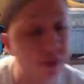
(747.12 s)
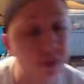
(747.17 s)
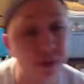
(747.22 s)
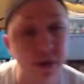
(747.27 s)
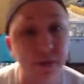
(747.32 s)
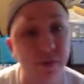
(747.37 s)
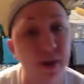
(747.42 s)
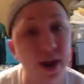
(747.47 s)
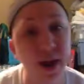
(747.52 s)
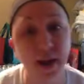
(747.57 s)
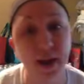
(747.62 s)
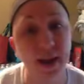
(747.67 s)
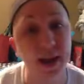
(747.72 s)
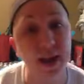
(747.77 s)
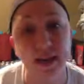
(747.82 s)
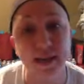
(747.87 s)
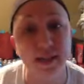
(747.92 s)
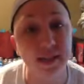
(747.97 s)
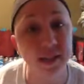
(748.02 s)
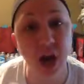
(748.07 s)
their right
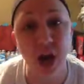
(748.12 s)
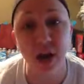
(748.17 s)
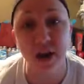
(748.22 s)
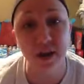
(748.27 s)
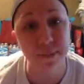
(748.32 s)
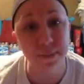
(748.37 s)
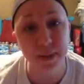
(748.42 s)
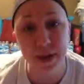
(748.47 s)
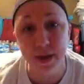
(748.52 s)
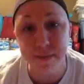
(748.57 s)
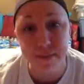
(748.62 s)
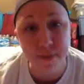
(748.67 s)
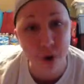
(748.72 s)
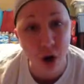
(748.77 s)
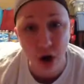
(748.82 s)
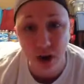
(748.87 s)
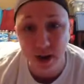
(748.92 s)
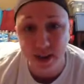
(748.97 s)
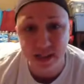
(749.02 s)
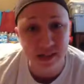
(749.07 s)
hand. It's not going to be a
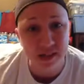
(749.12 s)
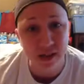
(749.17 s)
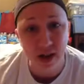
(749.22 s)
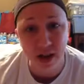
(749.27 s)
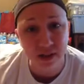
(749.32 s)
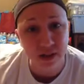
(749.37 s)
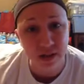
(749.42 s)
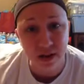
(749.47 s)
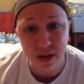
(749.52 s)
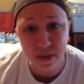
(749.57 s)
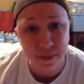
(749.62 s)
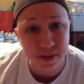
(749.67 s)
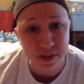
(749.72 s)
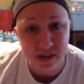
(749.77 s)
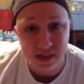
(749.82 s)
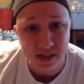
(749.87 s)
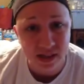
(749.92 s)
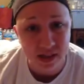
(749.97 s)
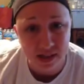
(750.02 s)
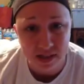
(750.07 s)
mark. It's not the number
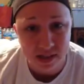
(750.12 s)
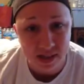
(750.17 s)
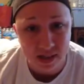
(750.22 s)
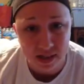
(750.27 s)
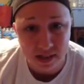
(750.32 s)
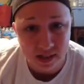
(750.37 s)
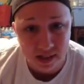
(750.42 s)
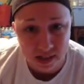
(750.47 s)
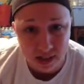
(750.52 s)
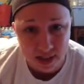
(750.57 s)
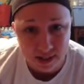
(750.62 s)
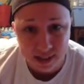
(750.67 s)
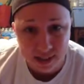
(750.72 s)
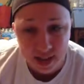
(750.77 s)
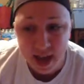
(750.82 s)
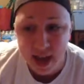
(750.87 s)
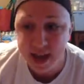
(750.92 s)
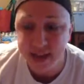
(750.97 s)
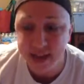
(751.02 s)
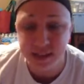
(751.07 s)
666.
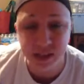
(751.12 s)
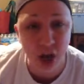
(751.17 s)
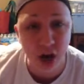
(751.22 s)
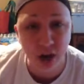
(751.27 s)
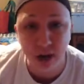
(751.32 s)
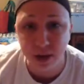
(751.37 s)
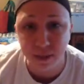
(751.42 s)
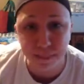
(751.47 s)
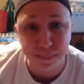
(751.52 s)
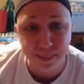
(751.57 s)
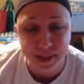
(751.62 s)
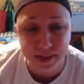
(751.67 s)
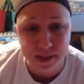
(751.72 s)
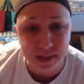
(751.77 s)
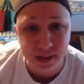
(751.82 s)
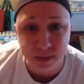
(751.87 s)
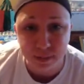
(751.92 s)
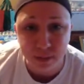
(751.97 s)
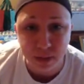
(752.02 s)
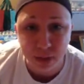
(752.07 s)
It's not going to be
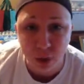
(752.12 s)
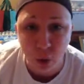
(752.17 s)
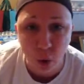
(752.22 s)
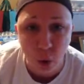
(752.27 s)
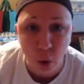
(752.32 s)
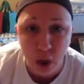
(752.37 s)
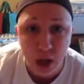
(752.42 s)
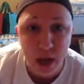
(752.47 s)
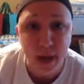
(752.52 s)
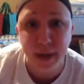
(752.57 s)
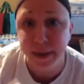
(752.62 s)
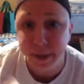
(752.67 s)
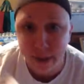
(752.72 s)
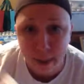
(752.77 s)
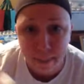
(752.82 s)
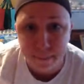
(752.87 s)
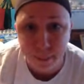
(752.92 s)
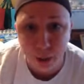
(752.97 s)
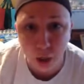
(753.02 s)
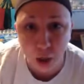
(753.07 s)
some little
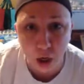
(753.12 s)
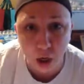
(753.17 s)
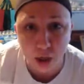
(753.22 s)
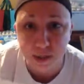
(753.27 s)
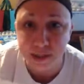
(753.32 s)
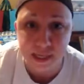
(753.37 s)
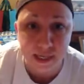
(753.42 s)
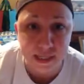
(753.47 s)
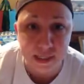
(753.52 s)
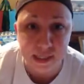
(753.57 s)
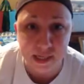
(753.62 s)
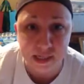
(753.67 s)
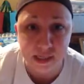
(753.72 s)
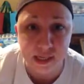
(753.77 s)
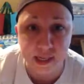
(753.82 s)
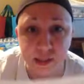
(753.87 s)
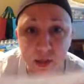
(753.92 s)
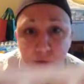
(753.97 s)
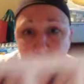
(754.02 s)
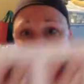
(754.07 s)
number 666 on